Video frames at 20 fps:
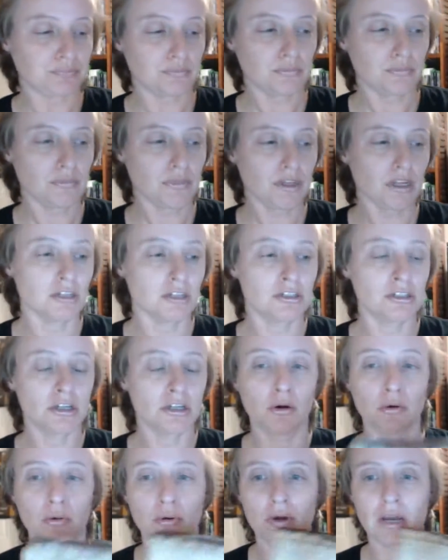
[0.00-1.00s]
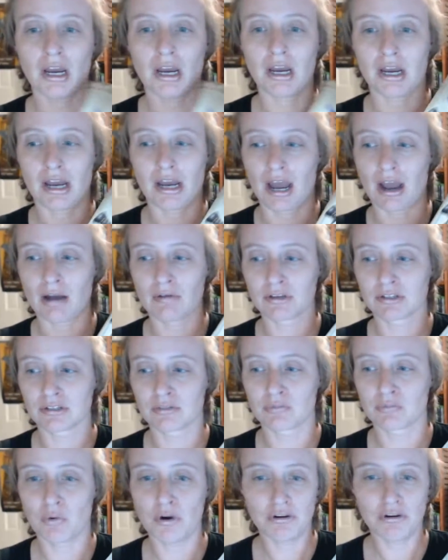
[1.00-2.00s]
So I was
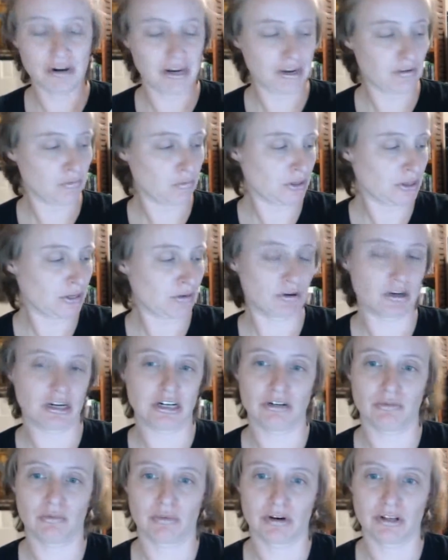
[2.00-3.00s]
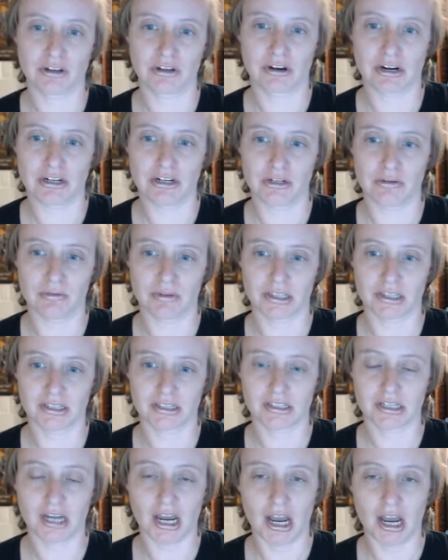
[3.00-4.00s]
wondering what they're gonna do with this
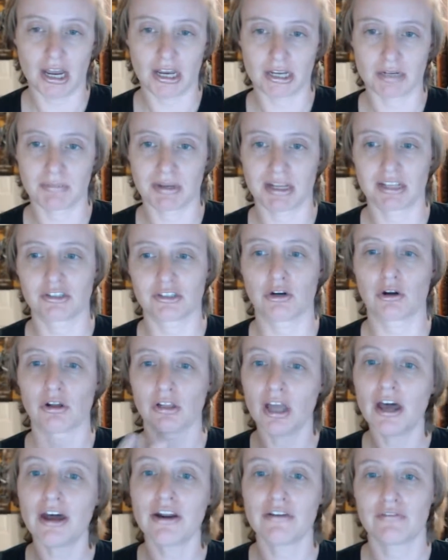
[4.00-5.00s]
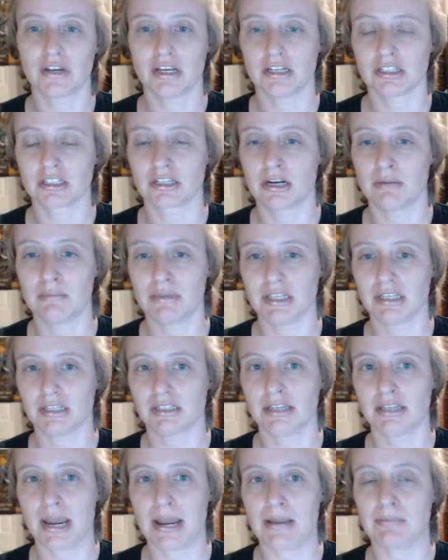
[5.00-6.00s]
guide, because a lot of it is gonna be the
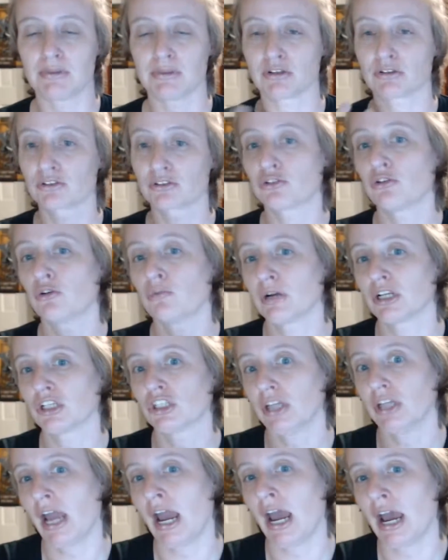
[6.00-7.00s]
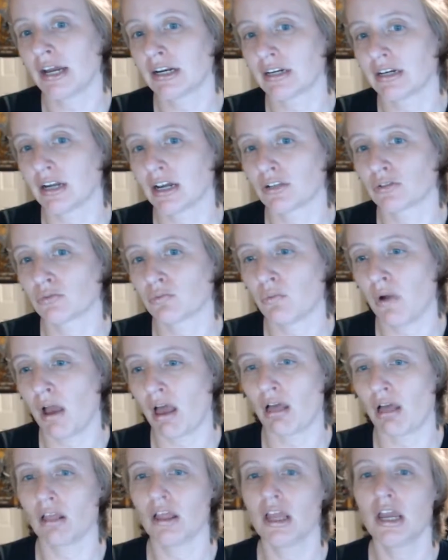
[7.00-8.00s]
same, but there's so much added as
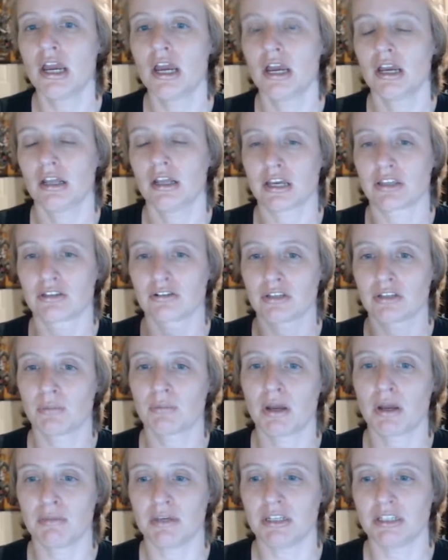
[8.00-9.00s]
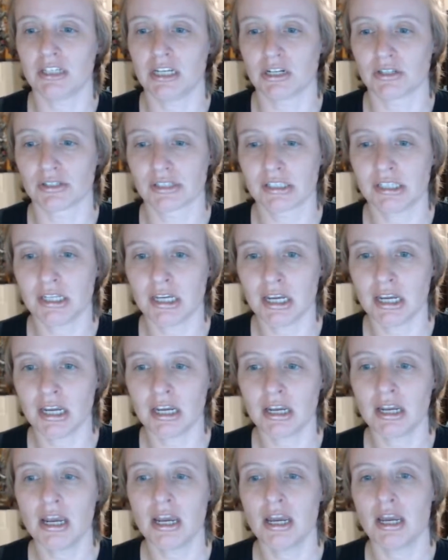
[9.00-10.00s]
well. Like, there's upcoming
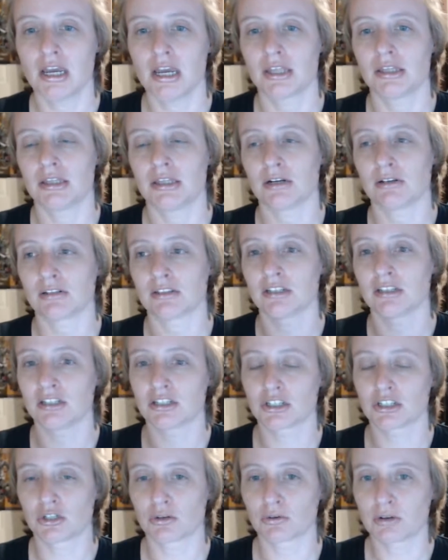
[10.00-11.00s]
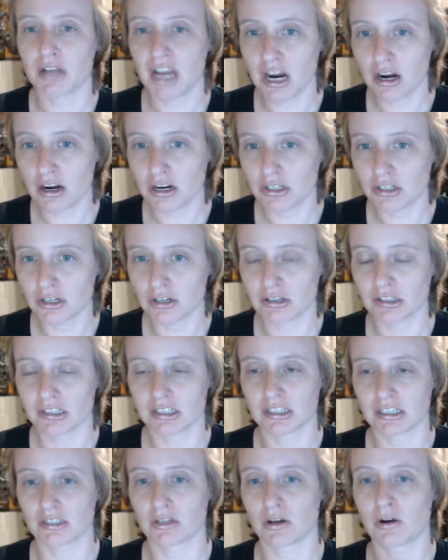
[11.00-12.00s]
DLC, there's additional characters,
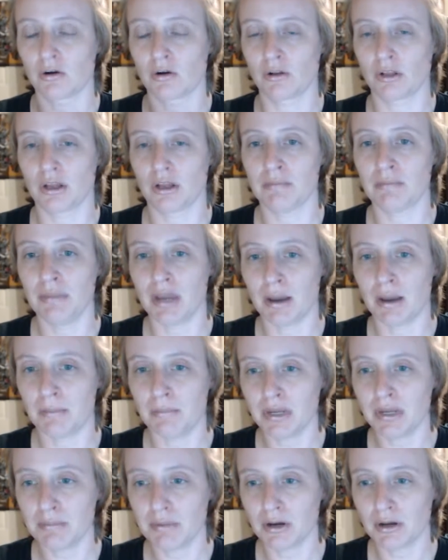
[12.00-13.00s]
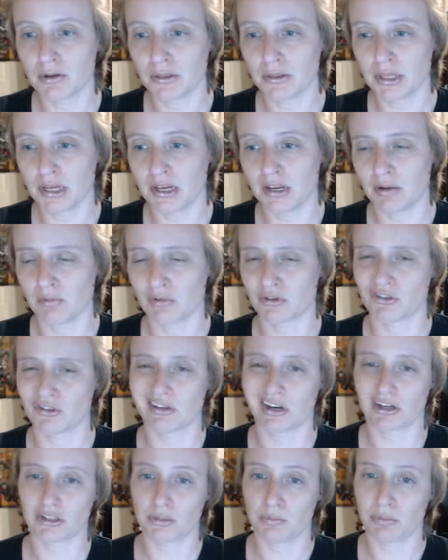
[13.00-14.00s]
there's the whole amiibo thing, which is
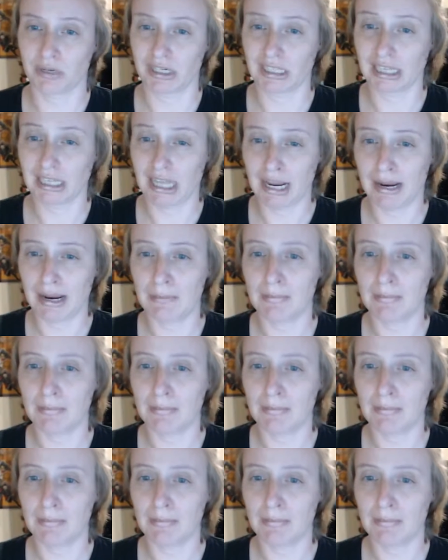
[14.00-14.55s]
actually pretty lame.